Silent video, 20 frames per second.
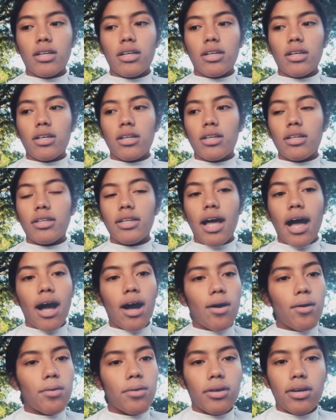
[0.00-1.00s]

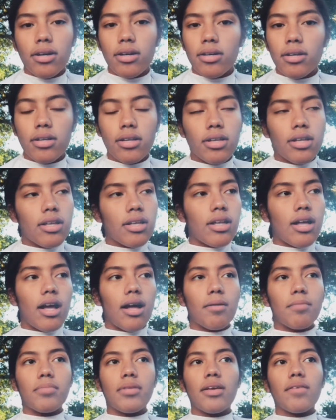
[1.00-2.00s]
Now,
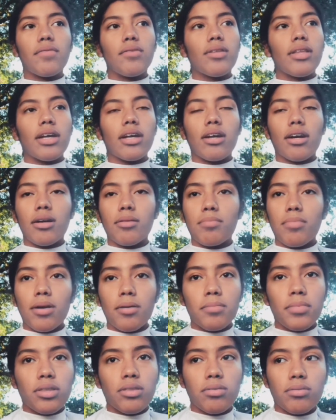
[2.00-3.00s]
I'm thankful that God
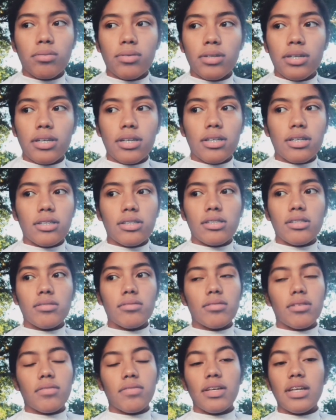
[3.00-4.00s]
brought me through it, because
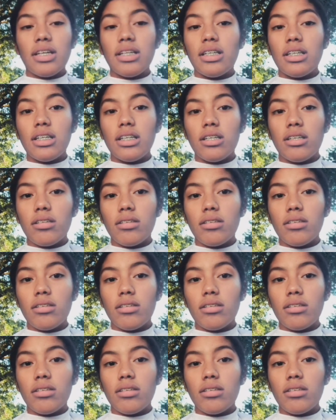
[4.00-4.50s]
if He didn't,